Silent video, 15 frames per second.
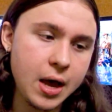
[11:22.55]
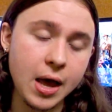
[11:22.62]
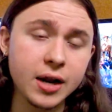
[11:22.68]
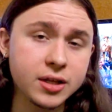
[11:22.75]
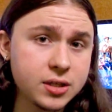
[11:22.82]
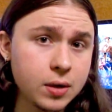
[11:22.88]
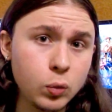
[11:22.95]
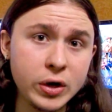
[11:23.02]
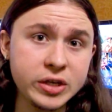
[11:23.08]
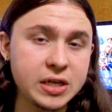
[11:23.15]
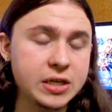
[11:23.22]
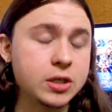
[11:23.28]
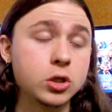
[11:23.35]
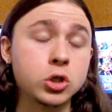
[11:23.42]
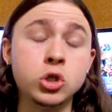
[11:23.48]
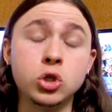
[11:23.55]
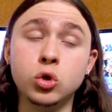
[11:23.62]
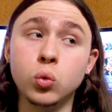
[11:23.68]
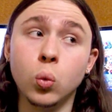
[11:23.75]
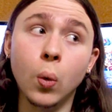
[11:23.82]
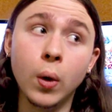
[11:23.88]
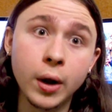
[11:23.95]
And in some ways, it's
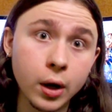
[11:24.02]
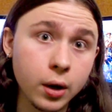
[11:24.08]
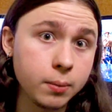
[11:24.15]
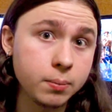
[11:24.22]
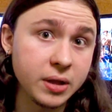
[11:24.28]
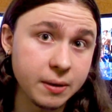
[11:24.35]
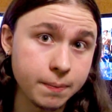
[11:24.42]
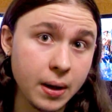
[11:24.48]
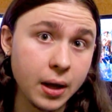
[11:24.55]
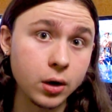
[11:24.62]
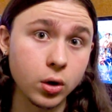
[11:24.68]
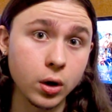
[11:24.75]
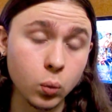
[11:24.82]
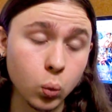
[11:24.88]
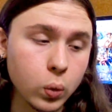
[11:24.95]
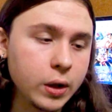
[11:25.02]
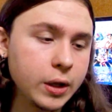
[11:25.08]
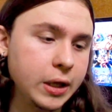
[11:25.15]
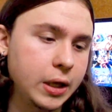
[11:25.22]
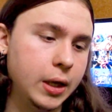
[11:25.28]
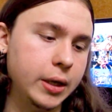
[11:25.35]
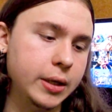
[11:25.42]
extremely better. It
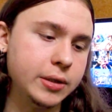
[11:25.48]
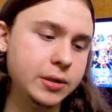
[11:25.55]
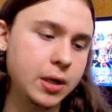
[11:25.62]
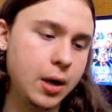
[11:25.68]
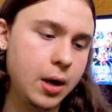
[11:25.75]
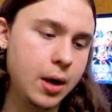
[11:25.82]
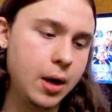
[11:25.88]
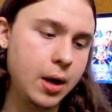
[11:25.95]
really is.